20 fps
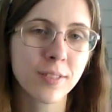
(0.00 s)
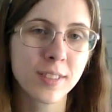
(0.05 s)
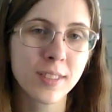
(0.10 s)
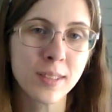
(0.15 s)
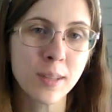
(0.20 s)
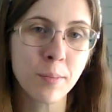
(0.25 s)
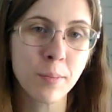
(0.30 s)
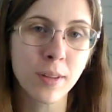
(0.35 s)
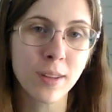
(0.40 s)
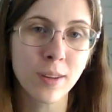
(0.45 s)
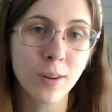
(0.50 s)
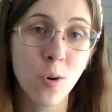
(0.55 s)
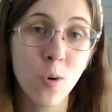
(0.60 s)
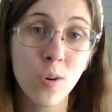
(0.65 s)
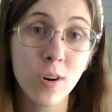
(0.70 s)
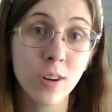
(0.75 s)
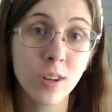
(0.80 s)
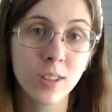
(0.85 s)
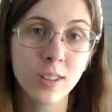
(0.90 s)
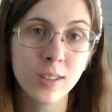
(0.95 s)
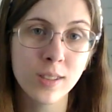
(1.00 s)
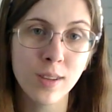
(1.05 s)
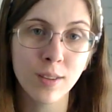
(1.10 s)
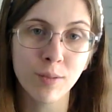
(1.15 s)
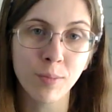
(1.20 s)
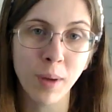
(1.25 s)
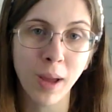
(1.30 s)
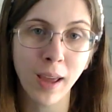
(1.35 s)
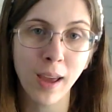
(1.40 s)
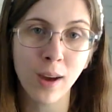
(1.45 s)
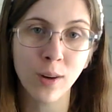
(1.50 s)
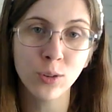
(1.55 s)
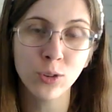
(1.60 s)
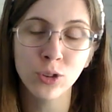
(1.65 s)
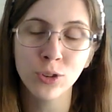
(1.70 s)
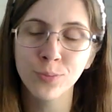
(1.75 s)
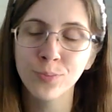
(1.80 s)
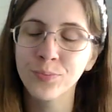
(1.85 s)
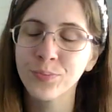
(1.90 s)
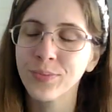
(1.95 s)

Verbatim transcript: some of the corners of my couch.